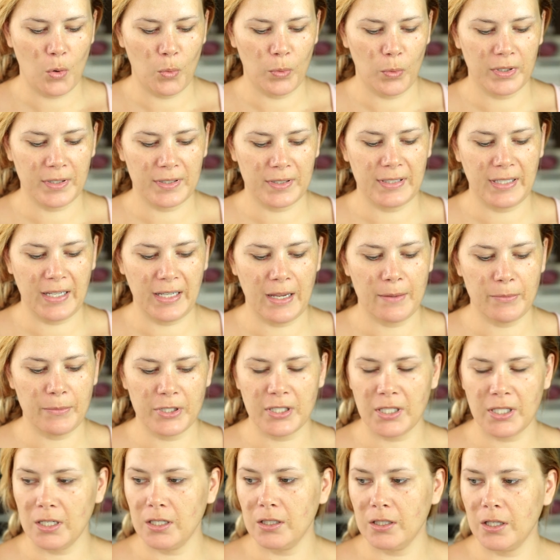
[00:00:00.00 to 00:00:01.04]
we'll see. I'm
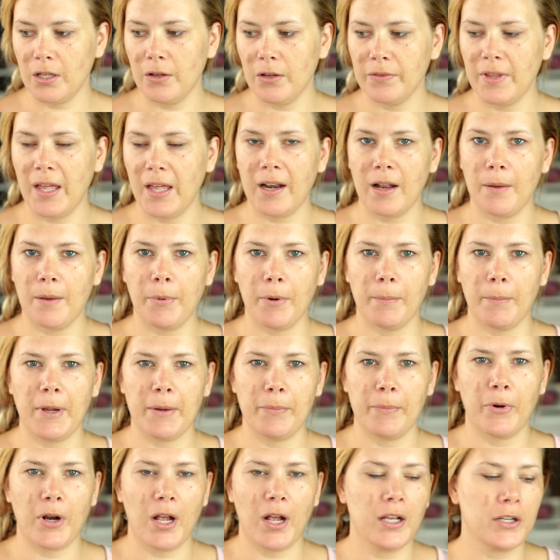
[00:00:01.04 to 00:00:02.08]
just going to load that up on
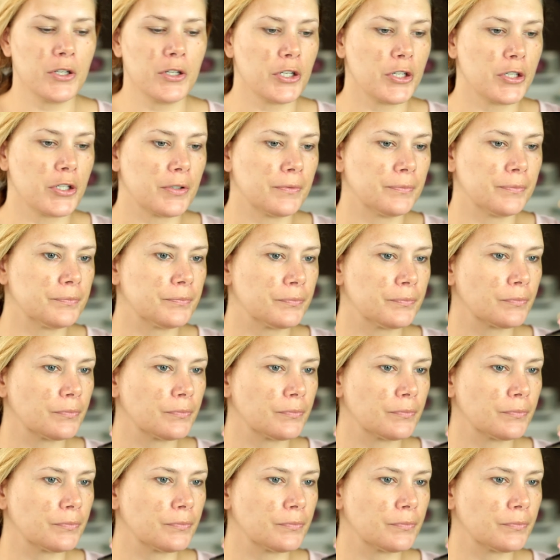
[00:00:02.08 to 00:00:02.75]
my brush.